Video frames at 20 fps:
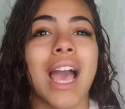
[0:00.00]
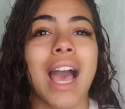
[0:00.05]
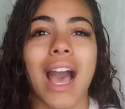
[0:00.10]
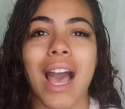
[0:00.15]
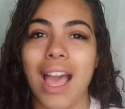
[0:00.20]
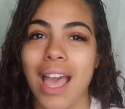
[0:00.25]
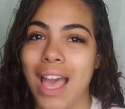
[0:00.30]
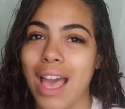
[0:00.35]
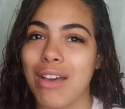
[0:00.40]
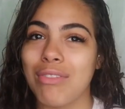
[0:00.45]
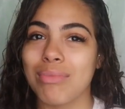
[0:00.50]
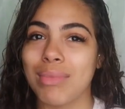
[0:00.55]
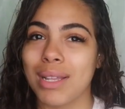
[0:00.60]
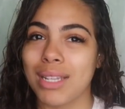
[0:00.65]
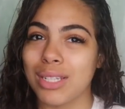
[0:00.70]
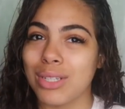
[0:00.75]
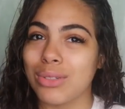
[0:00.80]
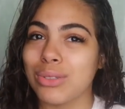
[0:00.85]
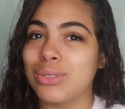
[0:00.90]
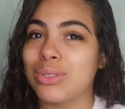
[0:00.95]
I have
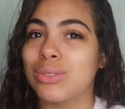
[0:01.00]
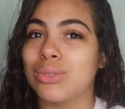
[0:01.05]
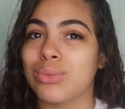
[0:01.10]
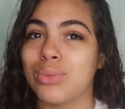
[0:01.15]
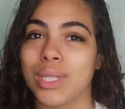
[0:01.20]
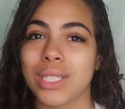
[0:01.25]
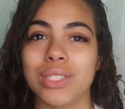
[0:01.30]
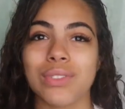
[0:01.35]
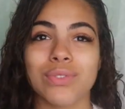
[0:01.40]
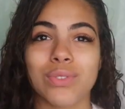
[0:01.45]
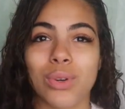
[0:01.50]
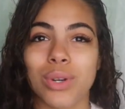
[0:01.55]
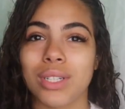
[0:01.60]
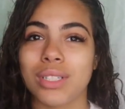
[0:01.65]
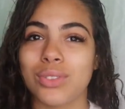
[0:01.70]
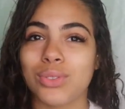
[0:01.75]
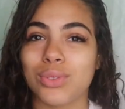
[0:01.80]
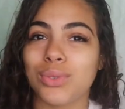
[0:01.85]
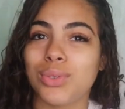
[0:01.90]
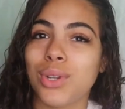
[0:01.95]
my little switch
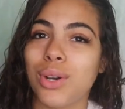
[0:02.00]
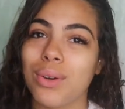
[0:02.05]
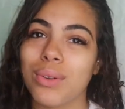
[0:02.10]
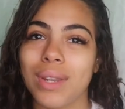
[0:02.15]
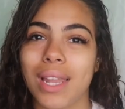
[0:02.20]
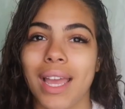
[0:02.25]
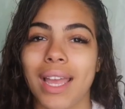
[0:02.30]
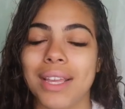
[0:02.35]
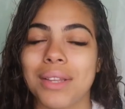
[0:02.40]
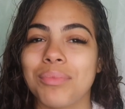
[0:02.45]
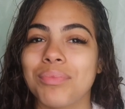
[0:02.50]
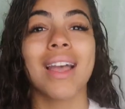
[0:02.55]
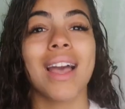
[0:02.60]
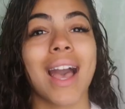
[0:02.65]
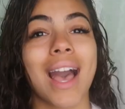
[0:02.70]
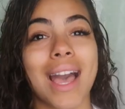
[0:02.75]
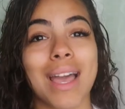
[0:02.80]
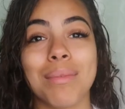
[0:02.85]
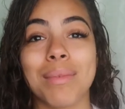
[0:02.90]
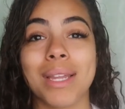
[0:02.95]
voice, you know, like,
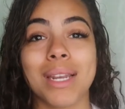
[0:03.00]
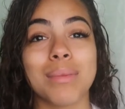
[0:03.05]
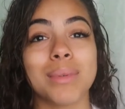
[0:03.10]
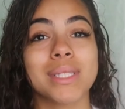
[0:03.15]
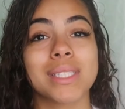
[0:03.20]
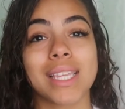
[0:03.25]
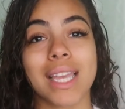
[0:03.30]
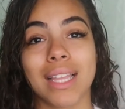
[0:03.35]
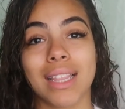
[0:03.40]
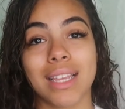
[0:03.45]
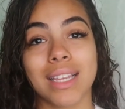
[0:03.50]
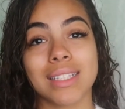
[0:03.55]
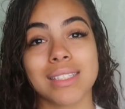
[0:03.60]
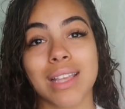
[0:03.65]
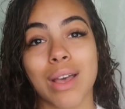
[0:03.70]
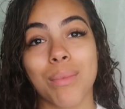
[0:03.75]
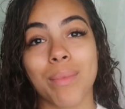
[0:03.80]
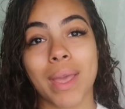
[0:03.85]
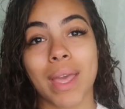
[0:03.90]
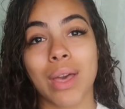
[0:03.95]
hi, my name is Kay Links,
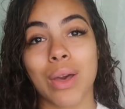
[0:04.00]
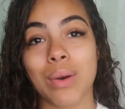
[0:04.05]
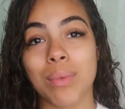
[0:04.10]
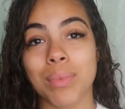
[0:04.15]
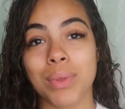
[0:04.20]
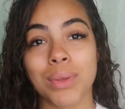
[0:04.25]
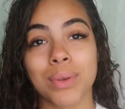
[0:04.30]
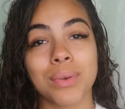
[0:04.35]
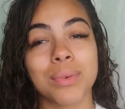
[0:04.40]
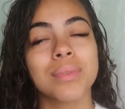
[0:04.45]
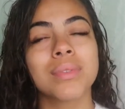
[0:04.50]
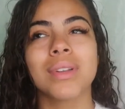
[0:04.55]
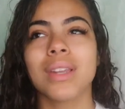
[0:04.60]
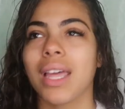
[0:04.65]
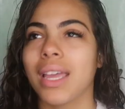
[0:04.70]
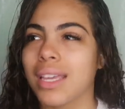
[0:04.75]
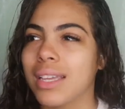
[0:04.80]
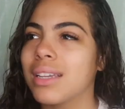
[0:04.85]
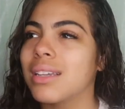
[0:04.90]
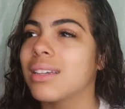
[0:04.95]
how may I help you?
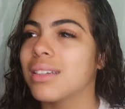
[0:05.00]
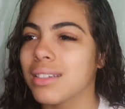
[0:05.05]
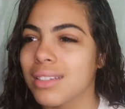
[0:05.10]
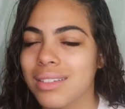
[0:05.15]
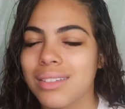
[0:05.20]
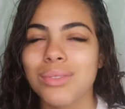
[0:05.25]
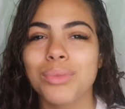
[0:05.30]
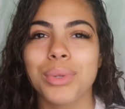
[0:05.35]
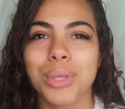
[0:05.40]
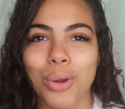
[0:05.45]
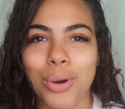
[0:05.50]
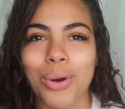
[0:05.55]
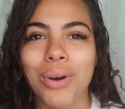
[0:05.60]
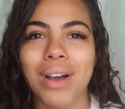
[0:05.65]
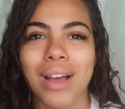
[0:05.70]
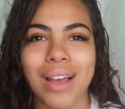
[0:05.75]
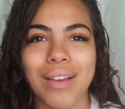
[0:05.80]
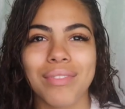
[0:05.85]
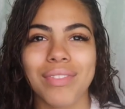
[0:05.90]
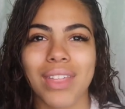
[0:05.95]
Like, we
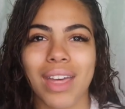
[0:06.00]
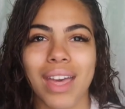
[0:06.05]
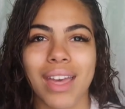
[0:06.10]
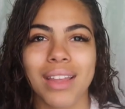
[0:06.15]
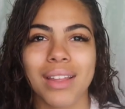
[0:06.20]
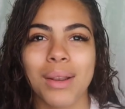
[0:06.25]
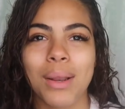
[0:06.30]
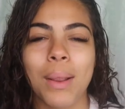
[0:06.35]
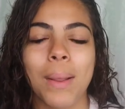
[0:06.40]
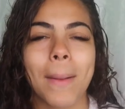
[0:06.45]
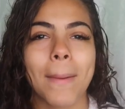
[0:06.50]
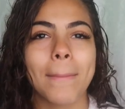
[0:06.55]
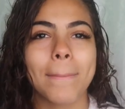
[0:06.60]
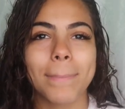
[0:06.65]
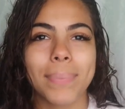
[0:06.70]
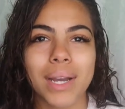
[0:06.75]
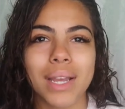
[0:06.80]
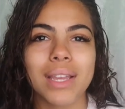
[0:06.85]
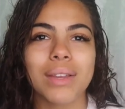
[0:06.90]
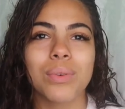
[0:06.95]
all have that.
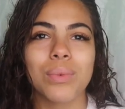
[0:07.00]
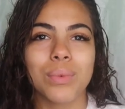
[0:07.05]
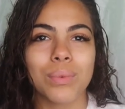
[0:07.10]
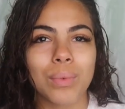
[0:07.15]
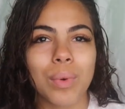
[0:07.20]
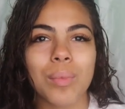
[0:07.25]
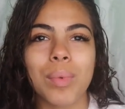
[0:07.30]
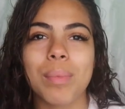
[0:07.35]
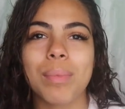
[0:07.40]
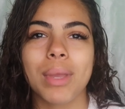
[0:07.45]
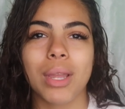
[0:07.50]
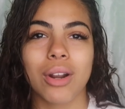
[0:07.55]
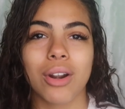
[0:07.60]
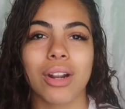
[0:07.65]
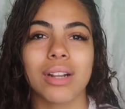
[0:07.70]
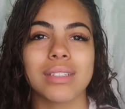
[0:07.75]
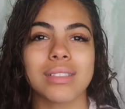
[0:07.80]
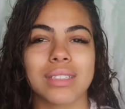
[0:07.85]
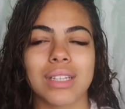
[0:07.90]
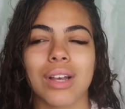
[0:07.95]
But when we be on
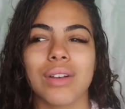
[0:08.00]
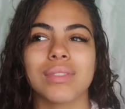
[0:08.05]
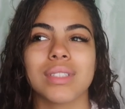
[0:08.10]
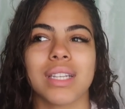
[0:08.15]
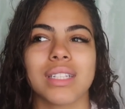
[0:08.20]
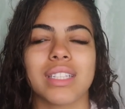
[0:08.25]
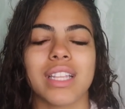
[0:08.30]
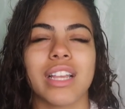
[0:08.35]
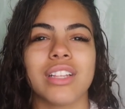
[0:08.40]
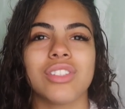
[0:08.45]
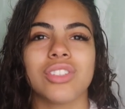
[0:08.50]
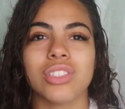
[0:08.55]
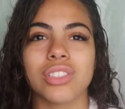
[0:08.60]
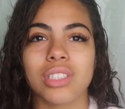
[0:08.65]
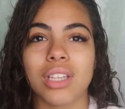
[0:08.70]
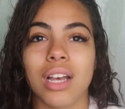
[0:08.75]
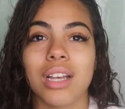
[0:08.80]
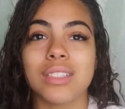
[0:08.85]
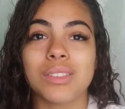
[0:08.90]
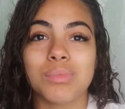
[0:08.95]
ourselves, like, that's
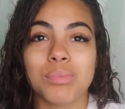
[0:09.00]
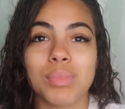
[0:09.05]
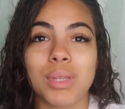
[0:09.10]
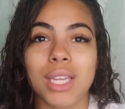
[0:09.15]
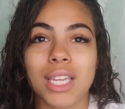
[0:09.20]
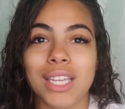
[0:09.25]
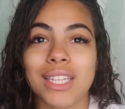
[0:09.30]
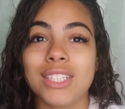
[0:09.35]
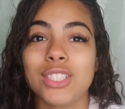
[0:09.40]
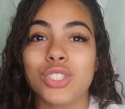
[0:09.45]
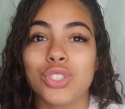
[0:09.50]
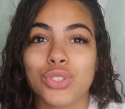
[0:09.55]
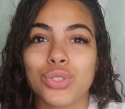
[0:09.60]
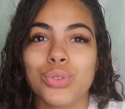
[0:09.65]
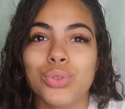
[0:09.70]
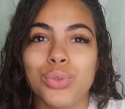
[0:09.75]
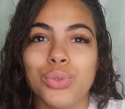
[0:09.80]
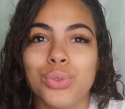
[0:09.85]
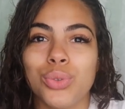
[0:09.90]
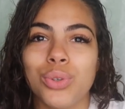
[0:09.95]
just us being
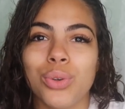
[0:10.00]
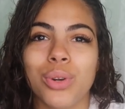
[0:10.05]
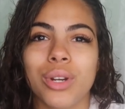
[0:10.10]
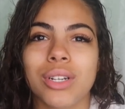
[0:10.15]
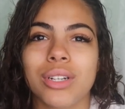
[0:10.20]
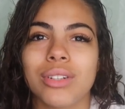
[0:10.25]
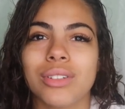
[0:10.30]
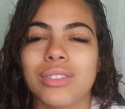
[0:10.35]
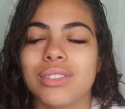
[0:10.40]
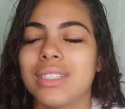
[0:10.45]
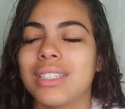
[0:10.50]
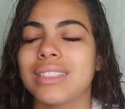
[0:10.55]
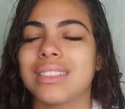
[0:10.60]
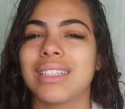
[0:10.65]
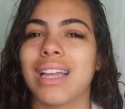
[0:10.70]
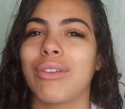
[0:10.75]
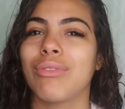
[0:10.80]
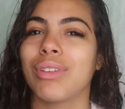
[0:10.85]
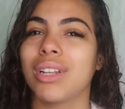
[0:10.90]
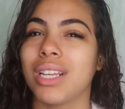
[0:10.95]
true New Yorkers. It's
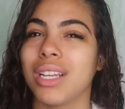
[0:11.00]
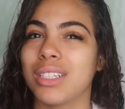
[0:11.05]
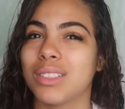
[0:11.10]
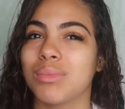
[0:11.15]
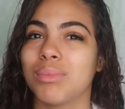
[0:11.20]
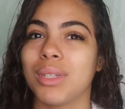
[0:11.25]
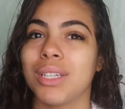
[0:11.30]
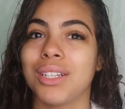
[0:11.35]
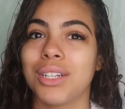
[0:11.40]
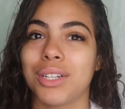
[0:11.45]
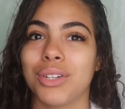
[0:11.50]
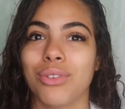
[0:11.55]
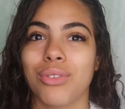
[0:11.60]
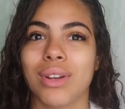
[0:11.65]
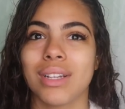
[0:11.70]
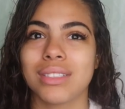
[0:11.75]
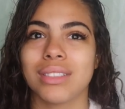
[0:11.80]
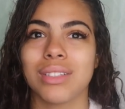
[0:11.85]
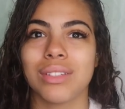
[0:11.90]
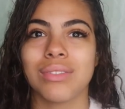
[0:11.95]
not really us being
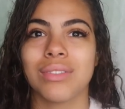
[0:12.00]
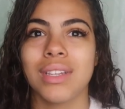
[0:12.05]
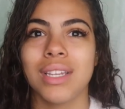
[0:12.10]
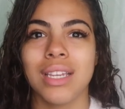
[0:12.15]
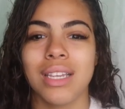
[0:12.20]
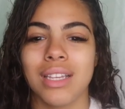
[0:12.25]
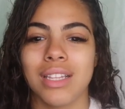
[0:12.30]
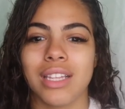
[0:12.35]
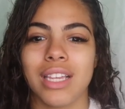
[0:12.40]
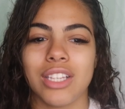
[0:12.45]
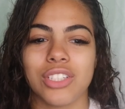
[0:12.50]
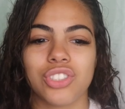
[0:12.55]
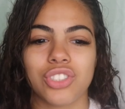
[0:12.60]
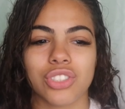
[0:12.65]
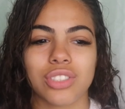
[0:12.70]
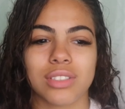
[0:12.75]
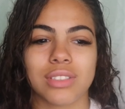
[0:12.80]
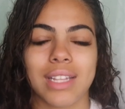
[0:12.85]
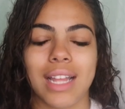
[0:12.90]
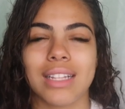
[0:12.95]
aggressive. It's
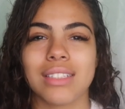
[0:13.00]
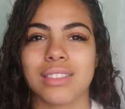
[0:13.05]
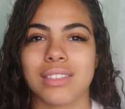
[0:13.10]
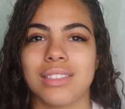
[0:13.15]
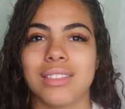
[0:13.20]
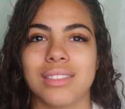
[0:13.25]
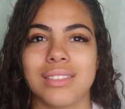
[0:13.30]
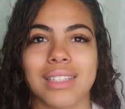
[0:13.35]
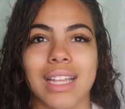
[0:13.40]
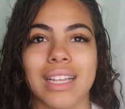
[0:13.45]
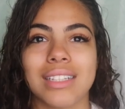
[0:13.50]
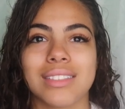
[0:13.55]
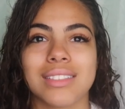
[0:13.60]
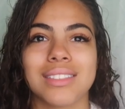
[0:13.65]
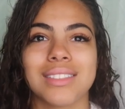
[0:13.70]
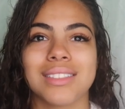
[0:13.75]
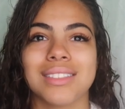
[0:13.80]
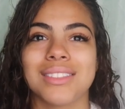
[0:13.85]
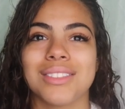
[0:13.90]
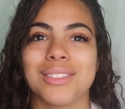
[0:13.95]
just
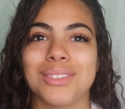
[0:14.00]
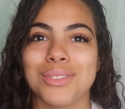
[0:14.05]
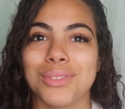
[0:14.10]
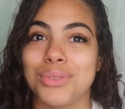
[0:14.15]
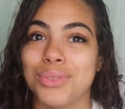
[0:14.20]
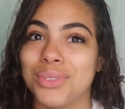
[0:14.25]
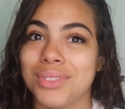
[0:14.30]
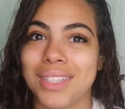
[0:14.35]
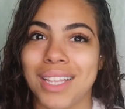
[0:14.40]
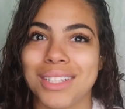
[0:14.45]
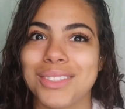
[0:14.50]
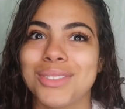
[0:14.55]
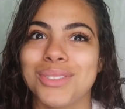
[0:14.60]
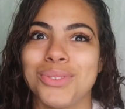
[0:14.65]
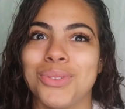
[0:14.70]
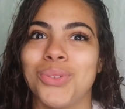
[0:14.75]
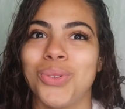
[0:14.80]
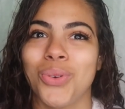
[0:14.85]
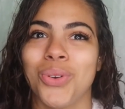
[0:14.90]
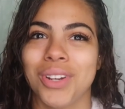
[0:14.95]
that's
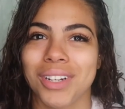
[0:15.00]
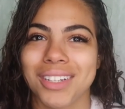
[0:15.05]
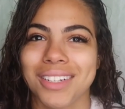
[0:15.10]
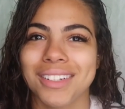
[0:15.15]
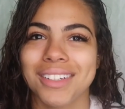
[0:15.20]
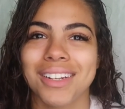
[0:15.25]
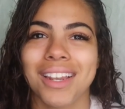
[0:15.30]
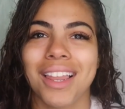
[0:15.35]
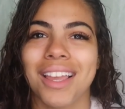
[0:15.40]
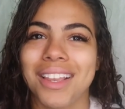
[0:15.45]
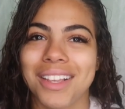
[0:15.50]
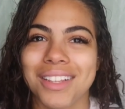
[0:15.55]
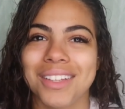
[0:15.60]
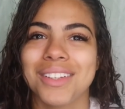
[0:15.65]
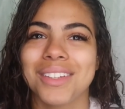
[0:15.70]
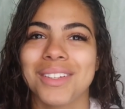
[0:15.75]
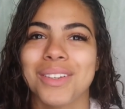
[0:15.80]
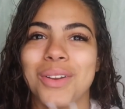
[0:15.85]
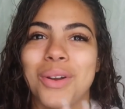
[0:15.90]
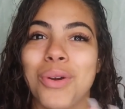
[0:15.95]
New York. Like,
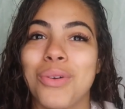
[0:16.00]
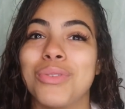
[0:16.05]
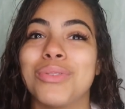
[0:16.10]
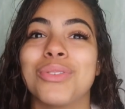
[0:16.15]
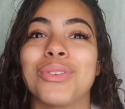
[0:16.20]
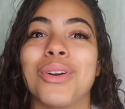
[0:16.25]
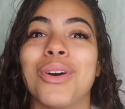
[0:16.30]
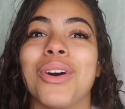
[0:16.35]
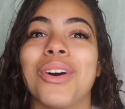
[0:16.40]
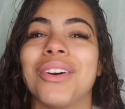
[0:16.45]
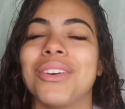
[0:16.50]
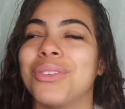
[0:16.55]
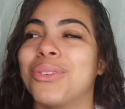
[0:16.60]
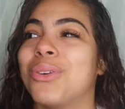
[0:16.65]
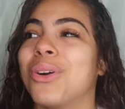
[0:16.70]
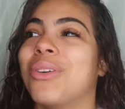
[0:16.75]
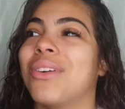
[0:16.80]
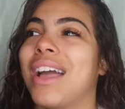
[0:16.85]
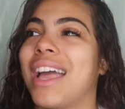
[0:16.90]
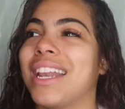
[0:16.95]
overall,
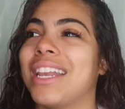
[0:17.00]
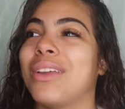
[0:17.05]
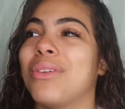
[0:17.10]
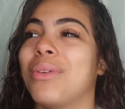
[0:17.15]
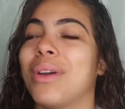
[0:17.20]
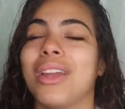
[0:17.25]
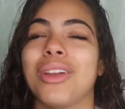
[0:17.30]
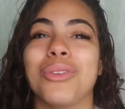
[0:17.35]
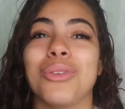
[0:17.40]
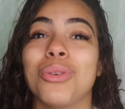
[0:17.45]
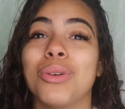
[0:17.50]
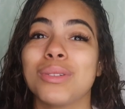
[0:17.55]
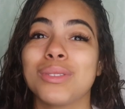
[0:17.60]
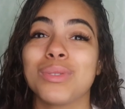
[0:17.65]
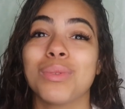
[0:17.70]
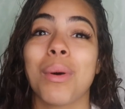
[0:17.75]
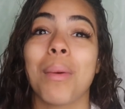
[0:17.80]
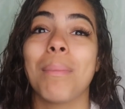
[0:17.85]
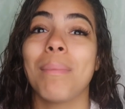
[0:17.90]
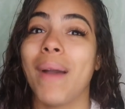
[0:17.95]
you go anywhere, you go
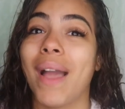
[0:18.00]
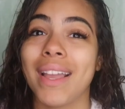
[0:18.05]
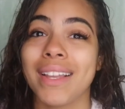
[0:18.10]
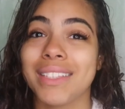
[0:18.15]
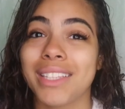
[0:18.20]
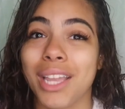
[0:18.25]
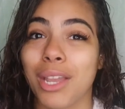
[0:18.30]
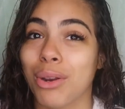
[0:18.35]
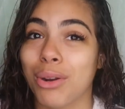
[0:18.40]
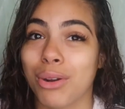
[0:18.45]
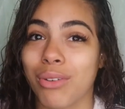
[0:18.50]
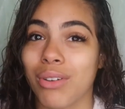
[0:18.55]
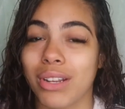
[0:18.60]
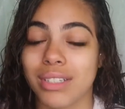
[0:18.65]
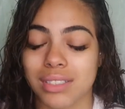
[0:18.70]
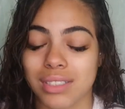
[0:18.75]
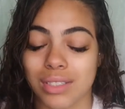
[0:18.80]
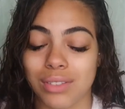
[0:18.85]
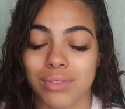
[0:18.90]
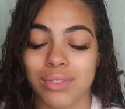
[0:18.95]
to a bank, they're
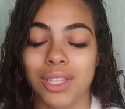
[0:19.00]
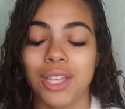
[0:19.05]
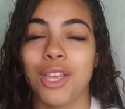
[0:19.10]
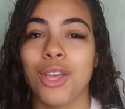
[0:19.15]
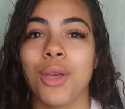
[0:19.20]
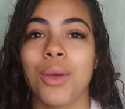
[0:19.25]
aggressive.